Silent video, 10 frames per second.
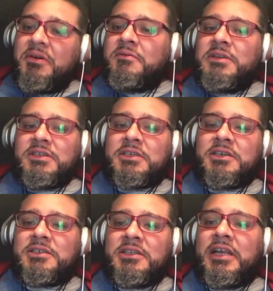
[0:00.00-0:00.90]
But we
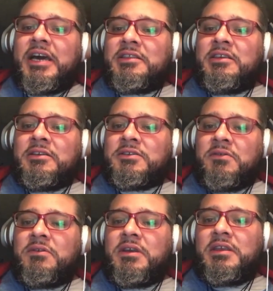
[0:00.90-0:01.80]
discussed a lot of
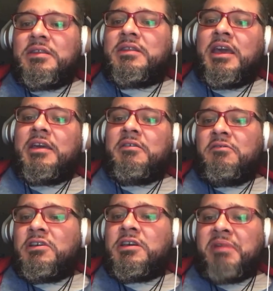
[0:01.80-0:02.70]
things already that
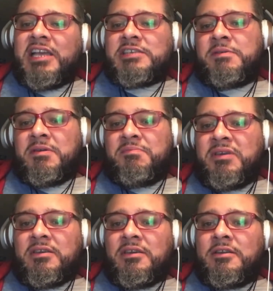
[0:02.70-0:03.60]
could possibly be
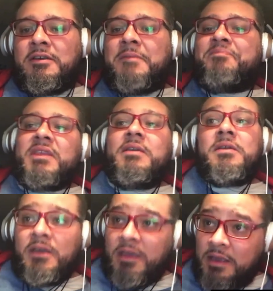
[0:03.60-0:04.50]
picking it up.
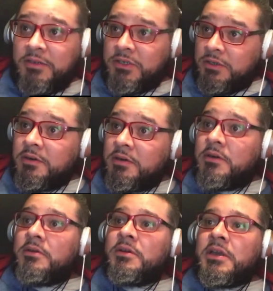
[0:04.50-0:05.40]
And
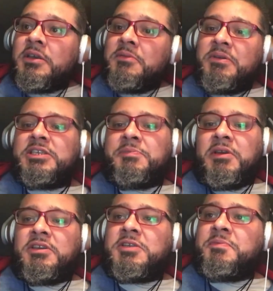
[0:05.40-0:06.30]
sure, it could be
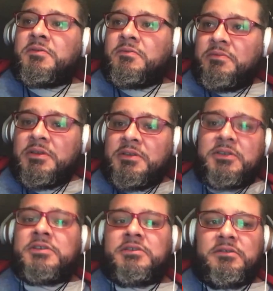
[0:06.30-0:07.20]
spirits, but we
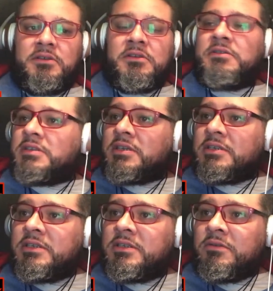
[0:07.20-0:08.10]
just,
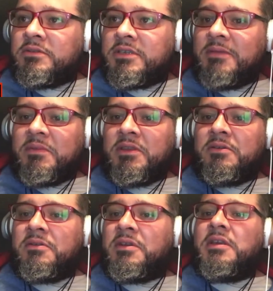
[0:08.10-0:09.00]
discussed stone tape
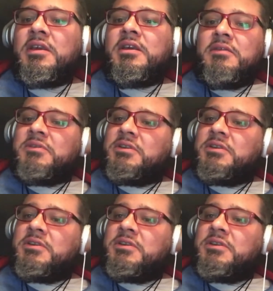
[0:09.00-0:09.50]
theory.